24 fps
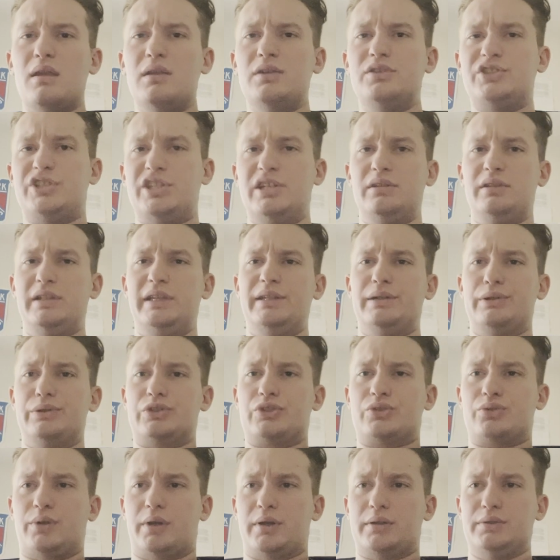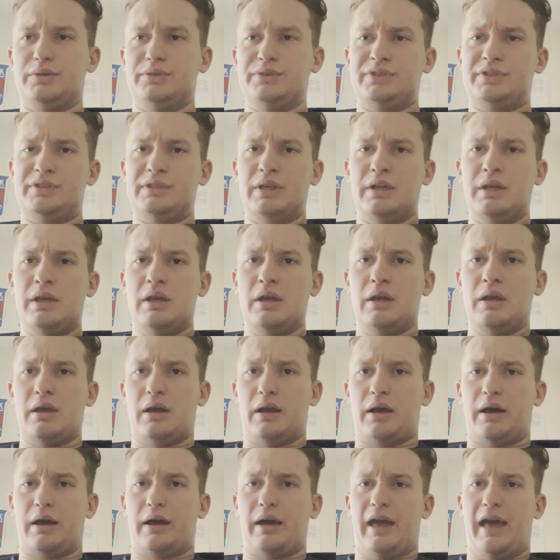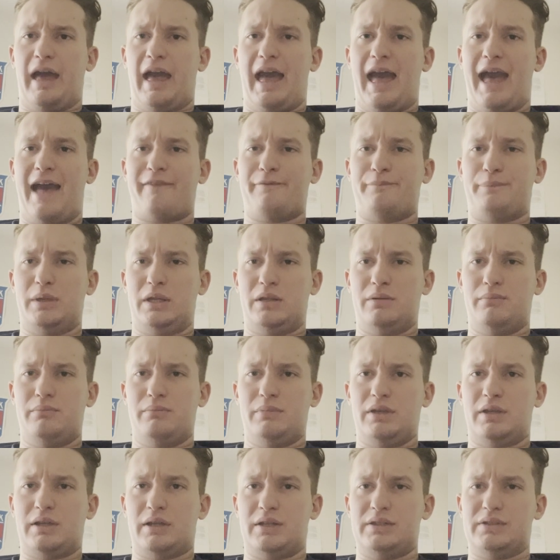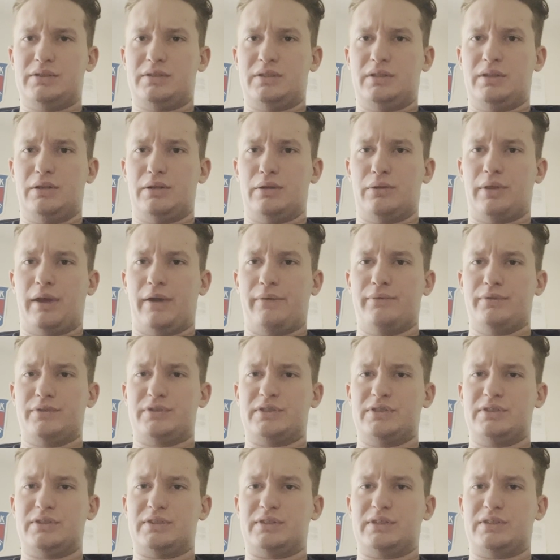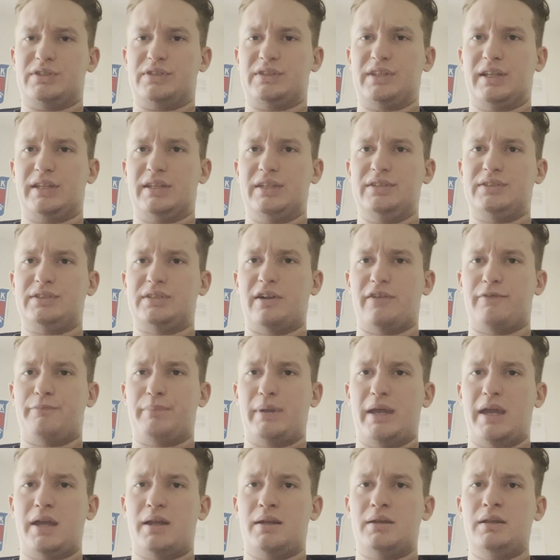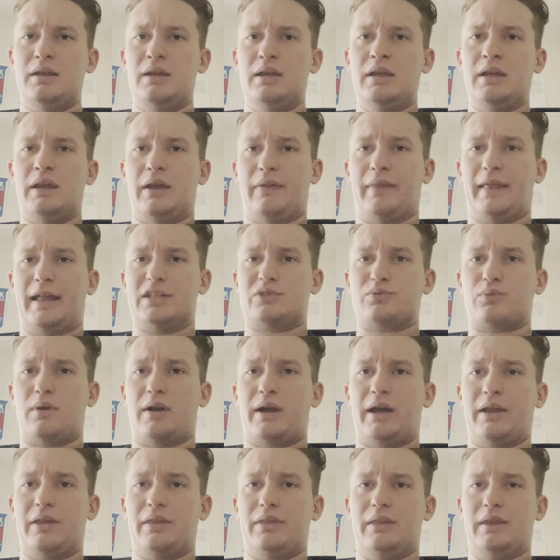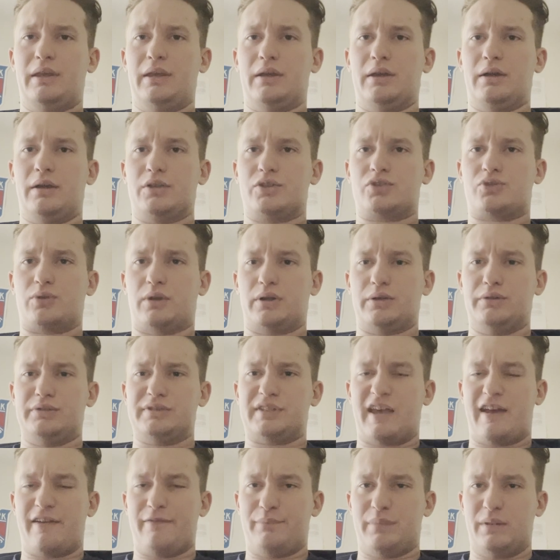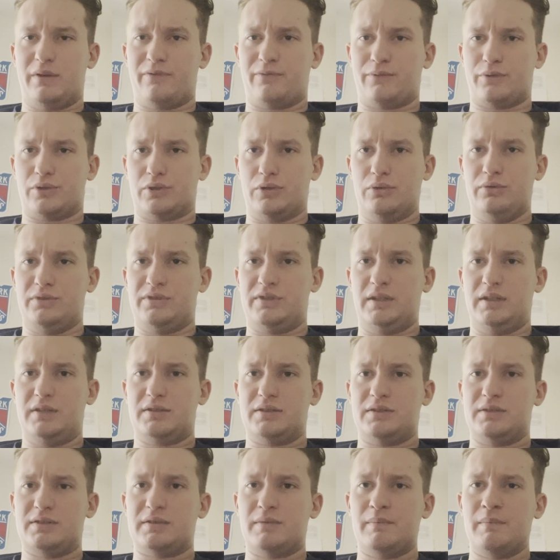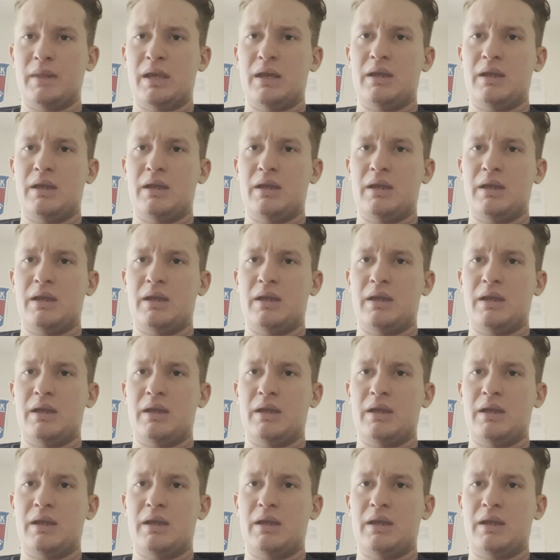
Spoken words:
Giolito's struggles have been because, you know, ever since the sticky stuff ban, and that's why the struggles have been for 2 seasons.